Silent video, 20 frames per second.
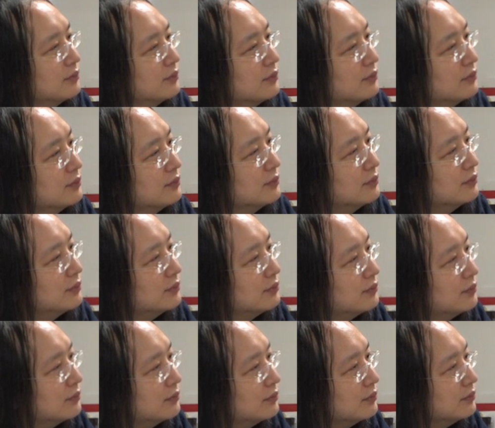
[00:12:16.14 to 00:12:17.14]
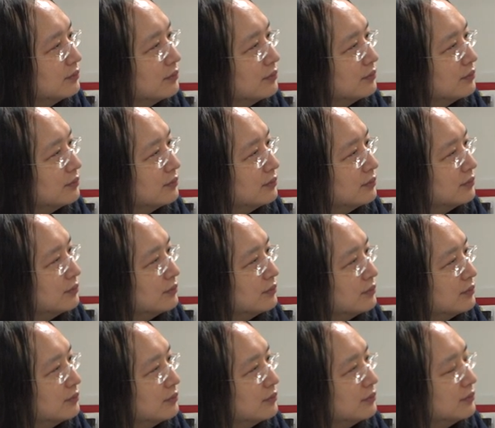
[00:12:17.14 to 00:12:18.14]

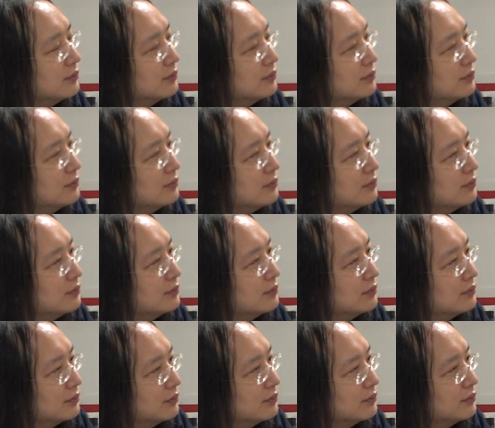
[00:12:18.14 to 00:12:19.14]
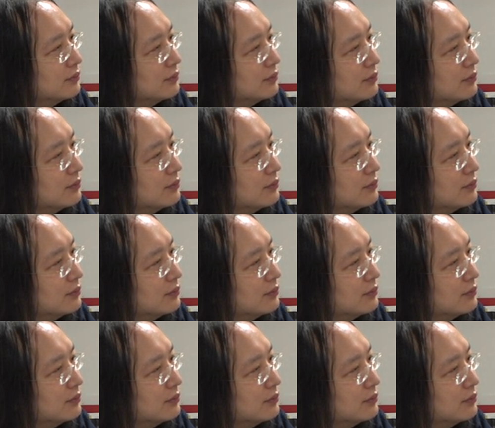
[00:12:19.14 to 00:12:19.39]
No words are spoken by the person on screen.